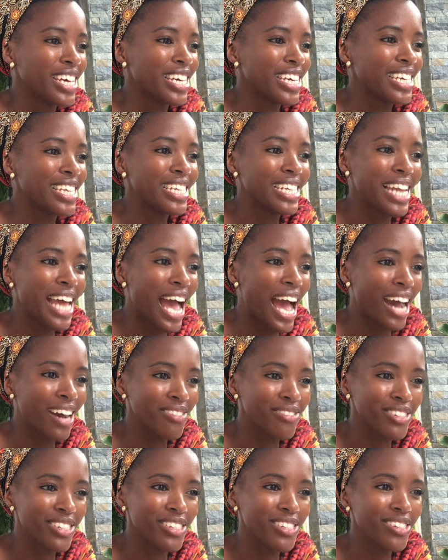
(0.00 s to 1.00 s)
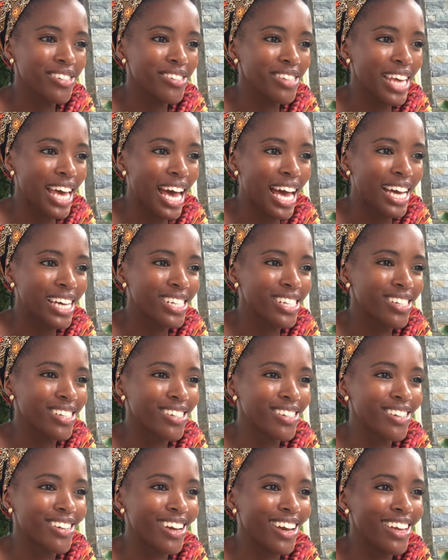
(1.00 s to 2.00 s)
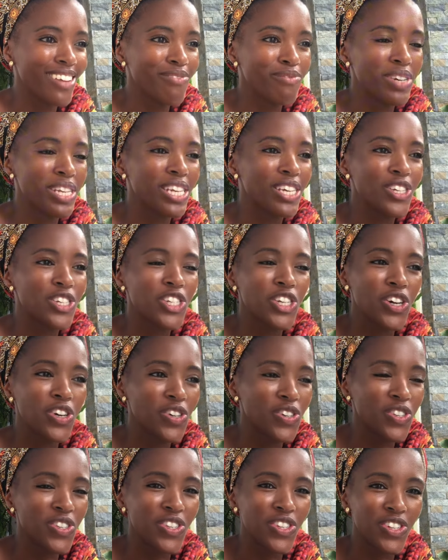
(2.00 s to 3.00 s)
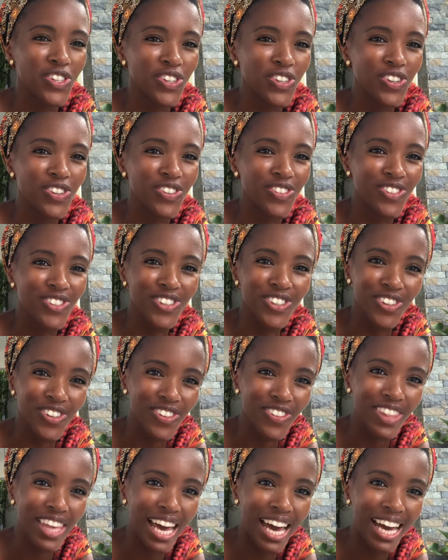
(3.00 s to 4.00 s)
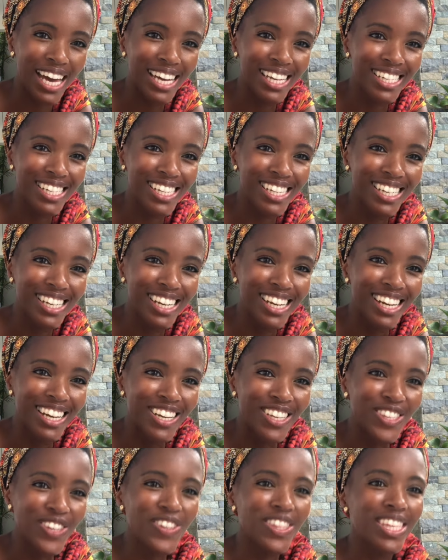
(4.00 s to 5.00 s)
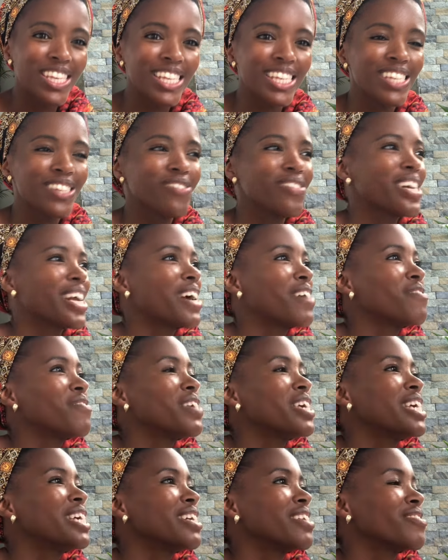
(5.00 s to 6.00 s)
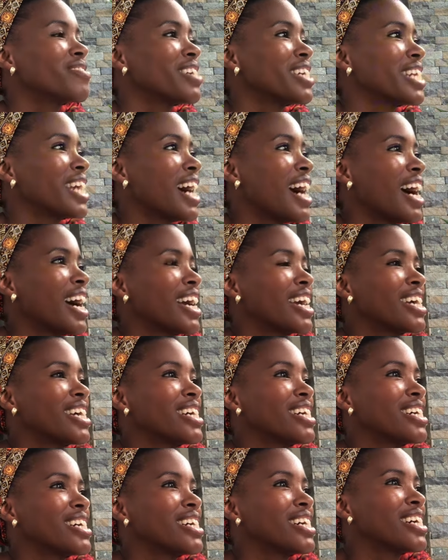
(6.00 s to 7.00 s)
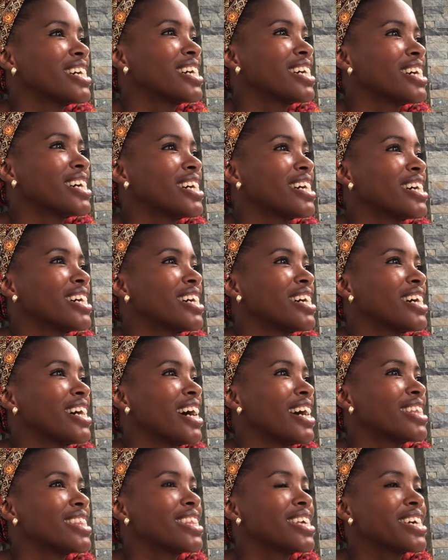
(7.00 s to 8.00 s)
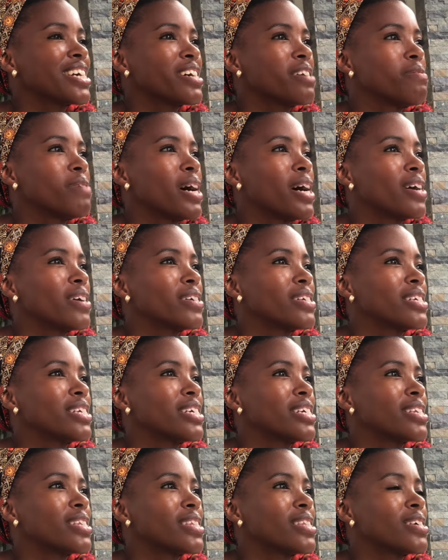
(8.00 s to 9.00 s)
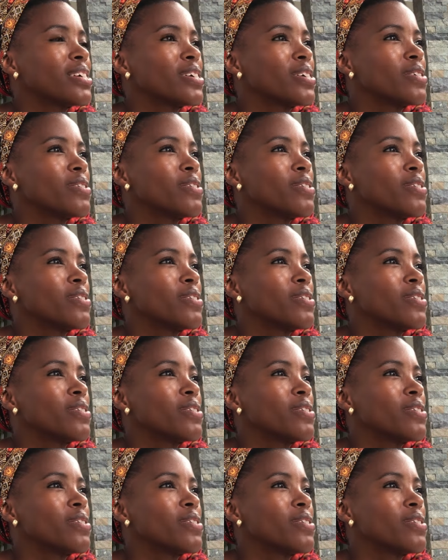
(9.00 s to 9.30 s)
he didn't have to do that, but he chose to do that. So this is what I mean when I think about just the